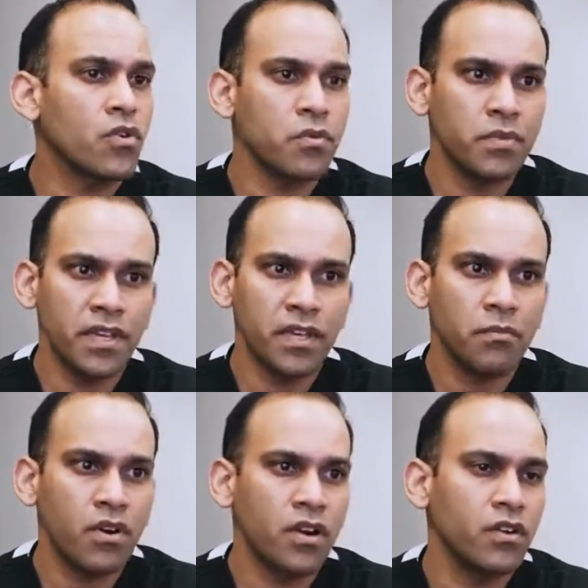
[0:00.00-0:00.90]

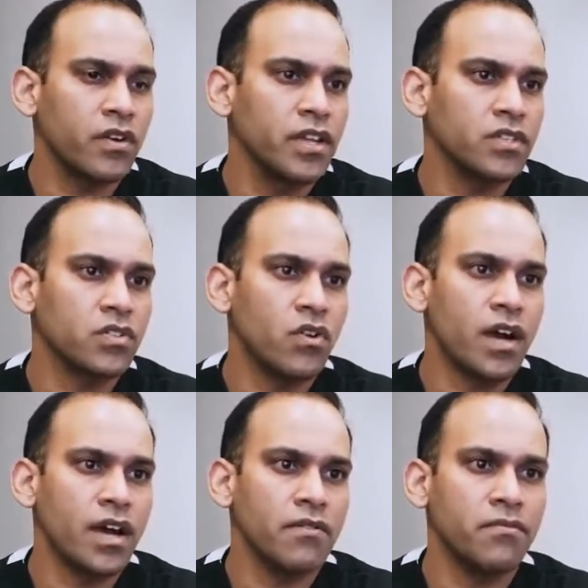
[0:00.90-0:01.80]
orthopedic part, right? So
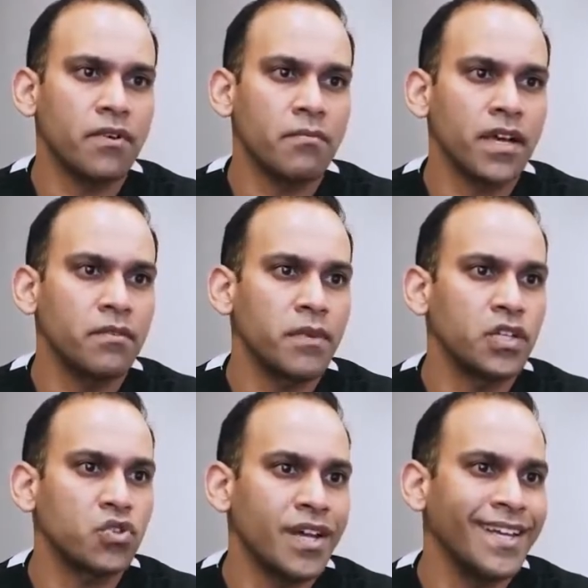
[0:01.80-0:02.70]
my
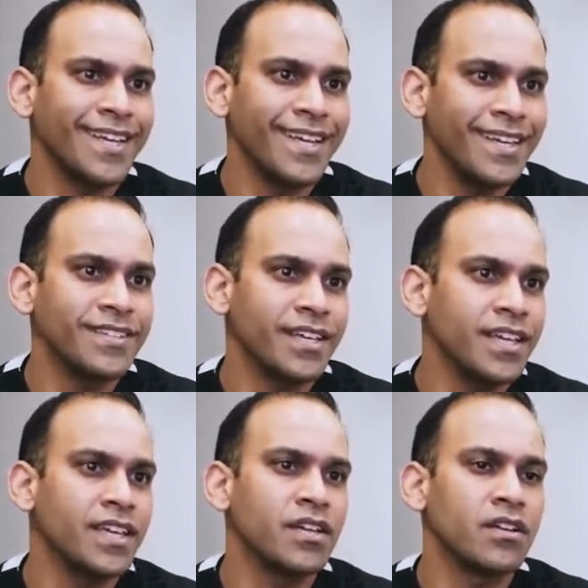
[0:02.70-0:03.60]
training is
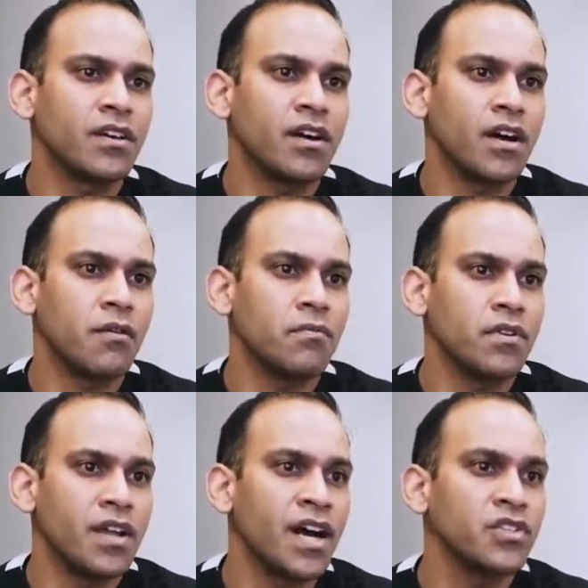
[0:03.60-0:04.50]
in
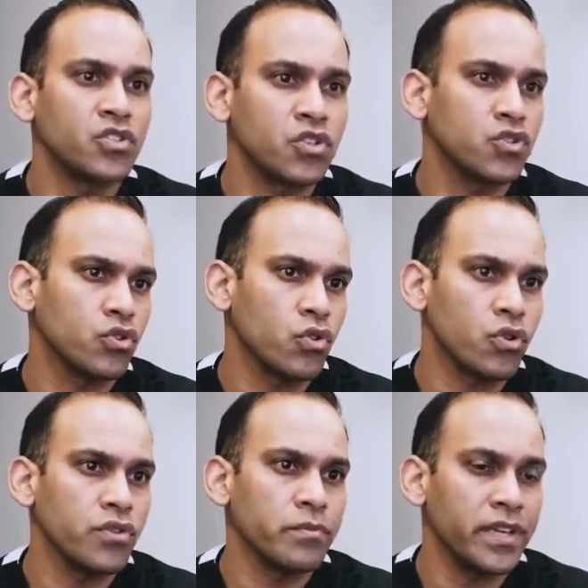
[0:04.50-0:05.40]
non-surgical
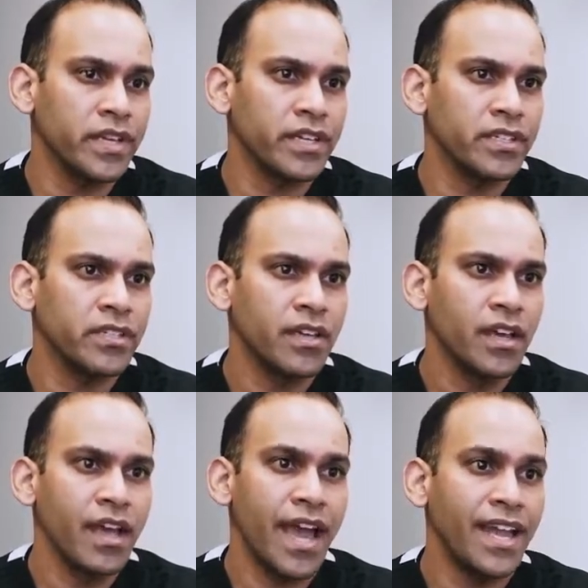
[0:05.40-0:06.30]
orthopedics,
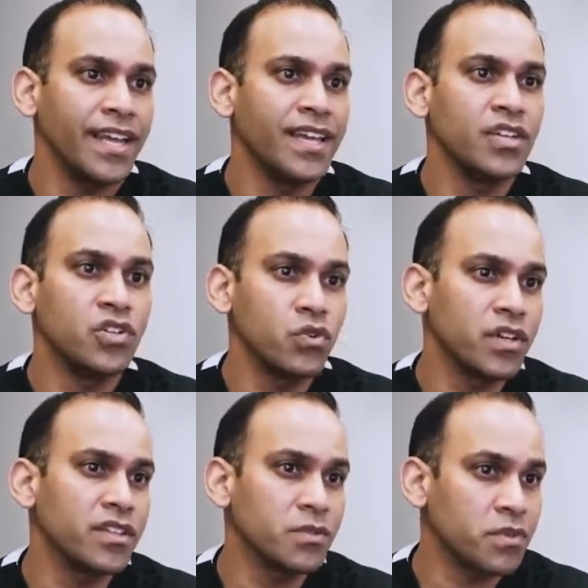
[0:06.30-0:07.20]
and in doing
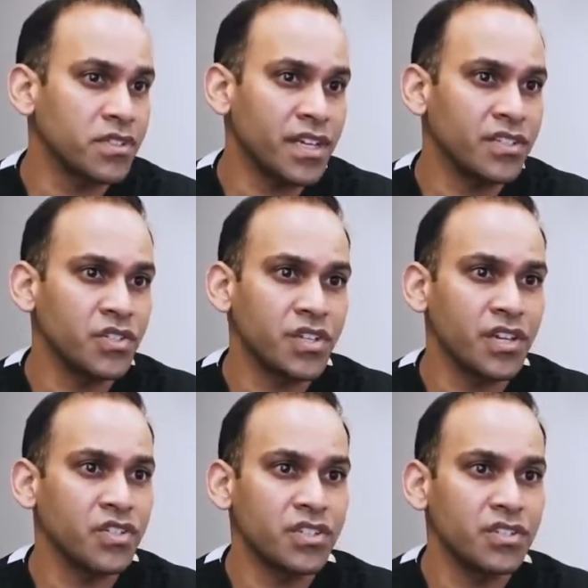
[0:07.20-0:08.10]
these precise
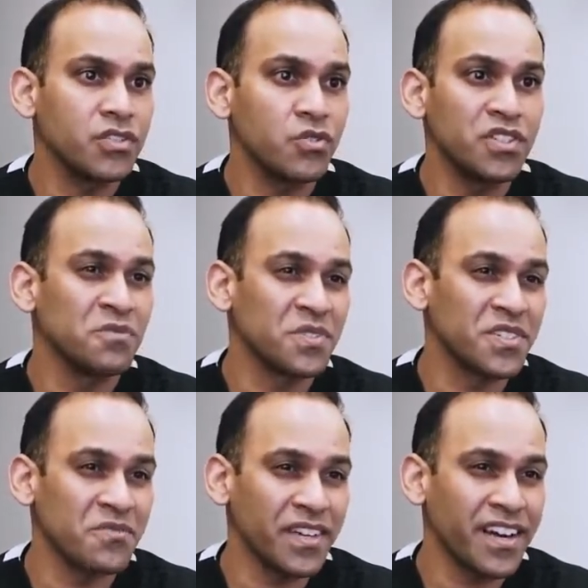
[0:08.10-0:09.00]
injections to these
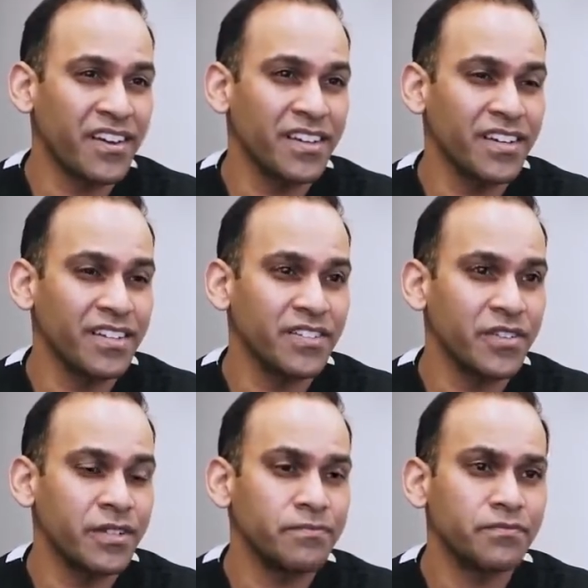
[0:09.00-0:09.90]
specific areas. Sure.
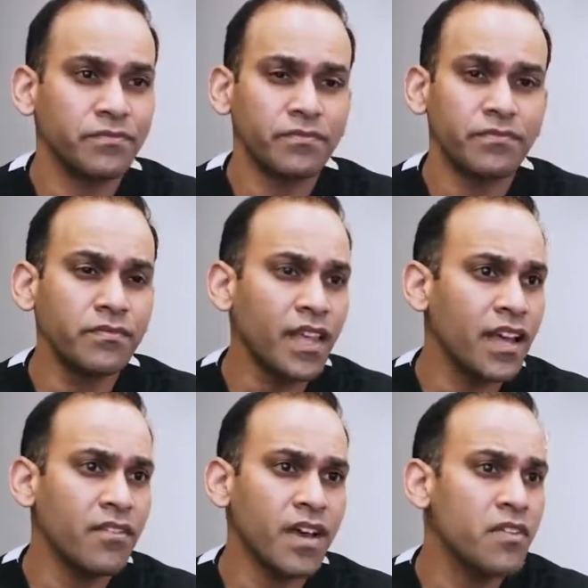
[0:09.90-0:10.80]
Right?
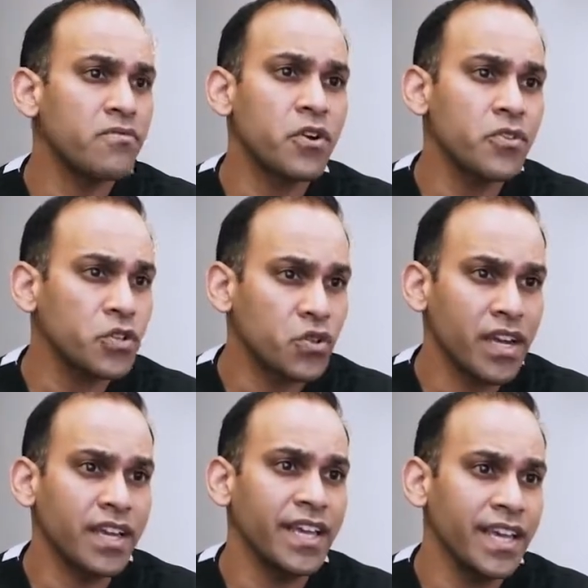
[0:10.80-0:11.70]
I've had further
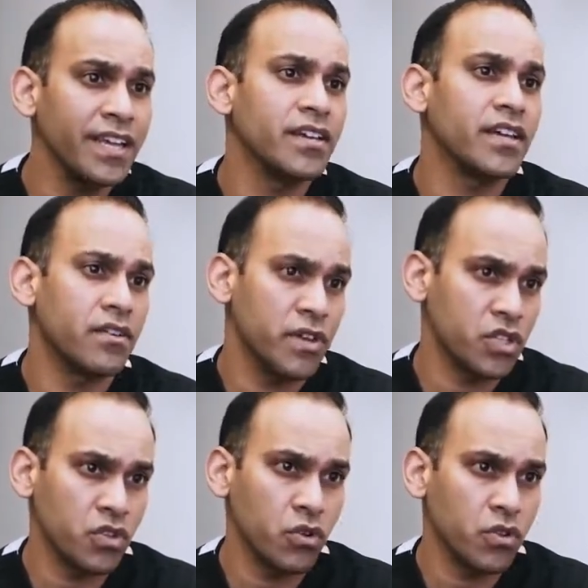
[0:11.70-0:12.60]
training in
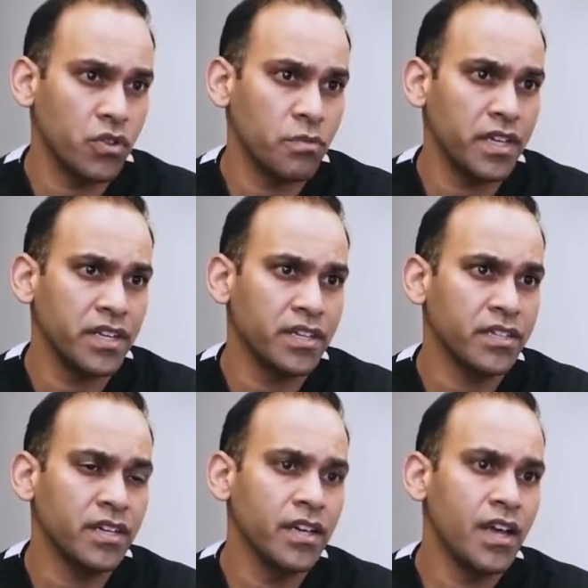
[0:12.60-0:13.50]
interventional
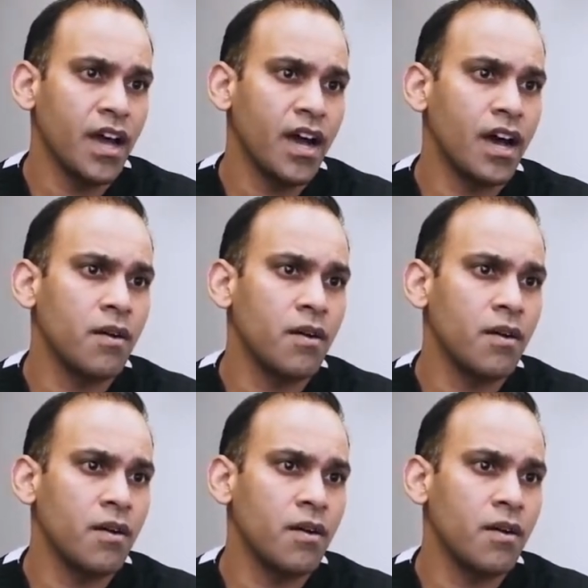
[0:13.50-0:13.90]
orthopedics. Mm-hmm.